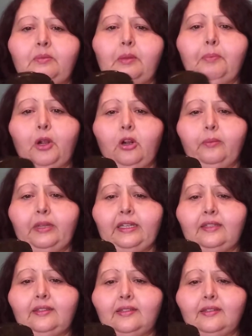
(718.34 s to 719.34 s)
to be
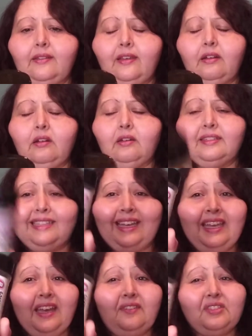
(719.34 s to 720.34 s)
permanent there because I
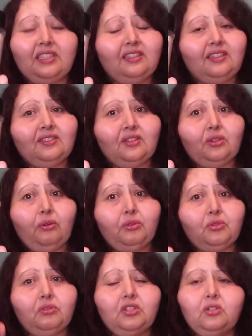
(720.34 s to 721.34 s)
have seen these at the
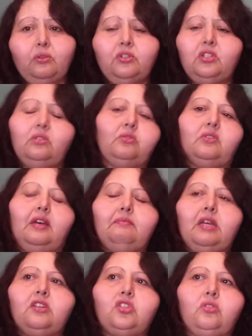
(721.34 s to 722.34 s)
grocery store too. So I'm
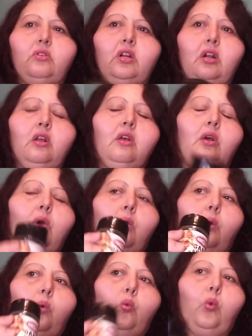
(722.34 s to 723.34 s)
not sure
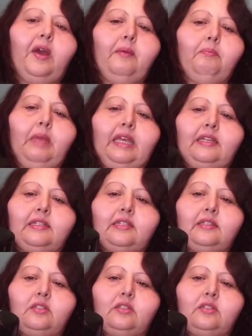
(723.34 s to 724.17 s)
what made it to the